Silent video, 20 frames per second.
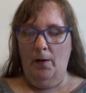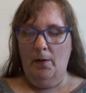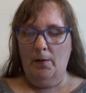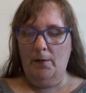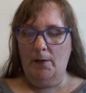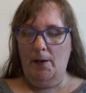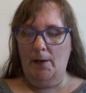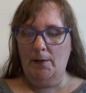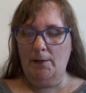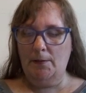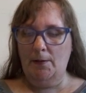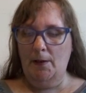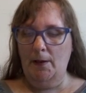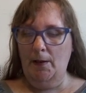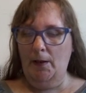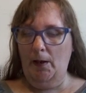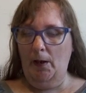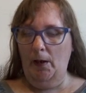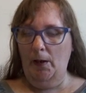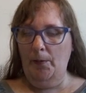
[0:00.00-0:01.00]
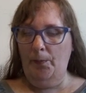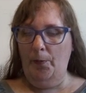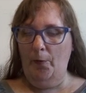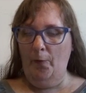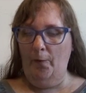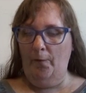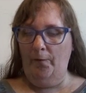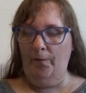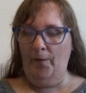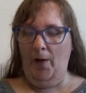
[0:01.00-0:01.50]
They sneakily
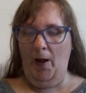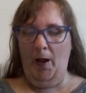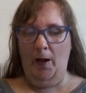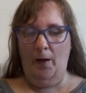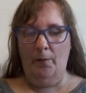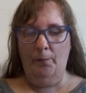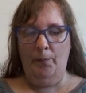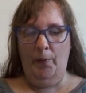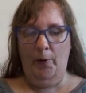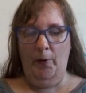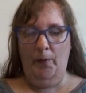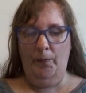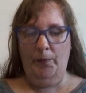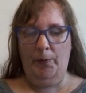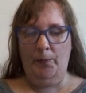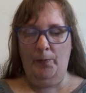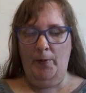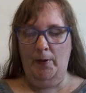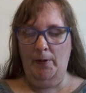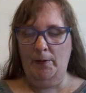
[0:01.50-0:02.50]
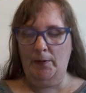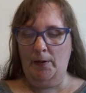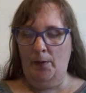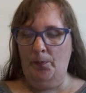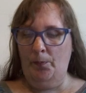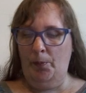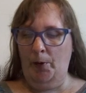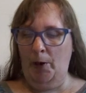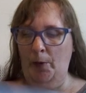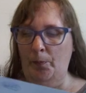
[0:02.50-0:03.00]
put fat and burp sweets
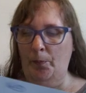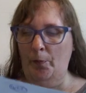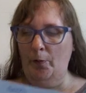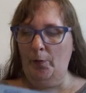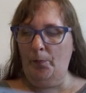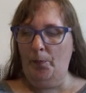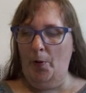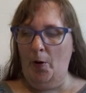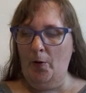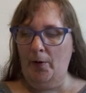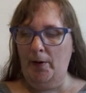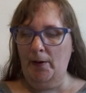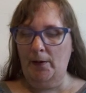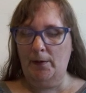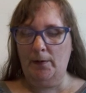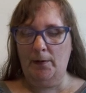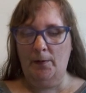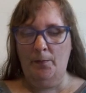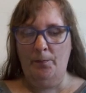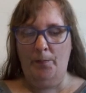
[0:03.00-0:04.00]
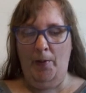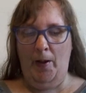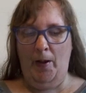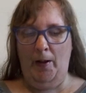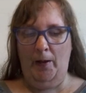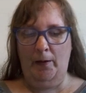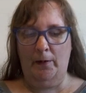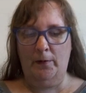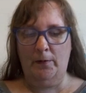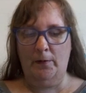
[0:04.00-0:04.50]
in people's pockets and
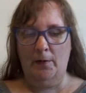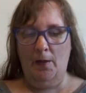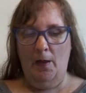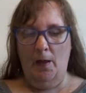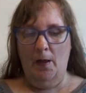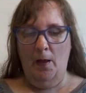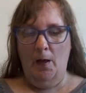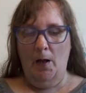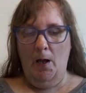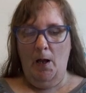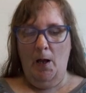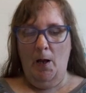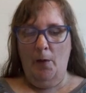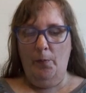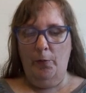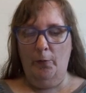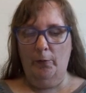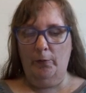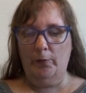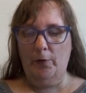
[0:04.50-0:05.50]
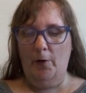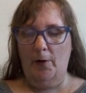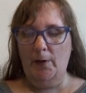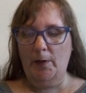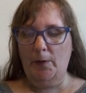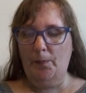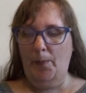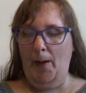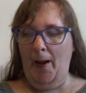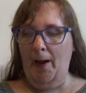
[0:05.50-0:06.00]
bags, put toy
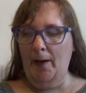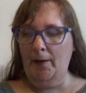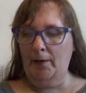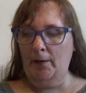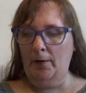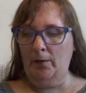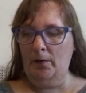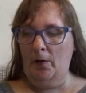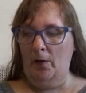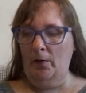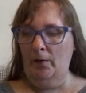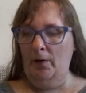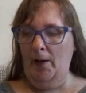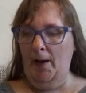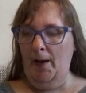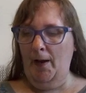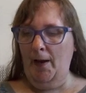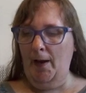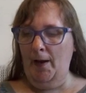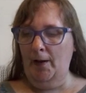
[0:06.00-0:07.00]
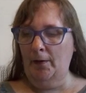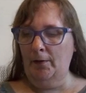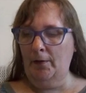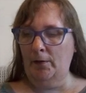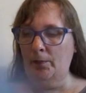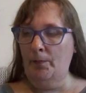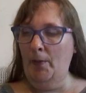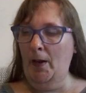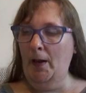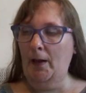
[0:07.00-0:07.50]
spiders on their
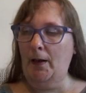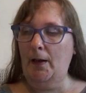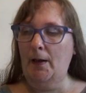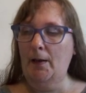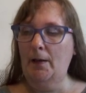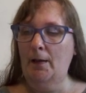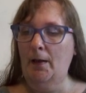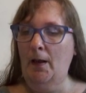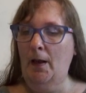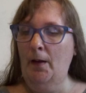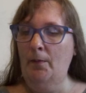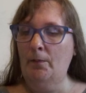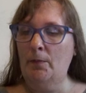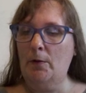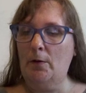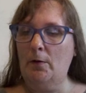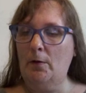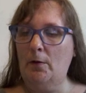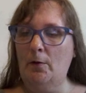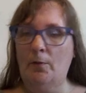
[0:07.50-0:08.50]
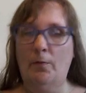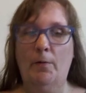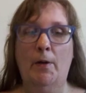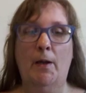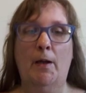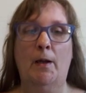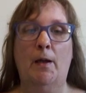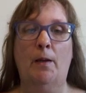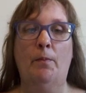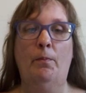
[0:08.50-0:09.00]
heads, making them
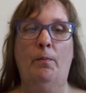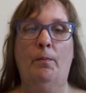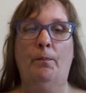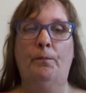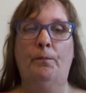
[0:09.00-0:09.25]
scream.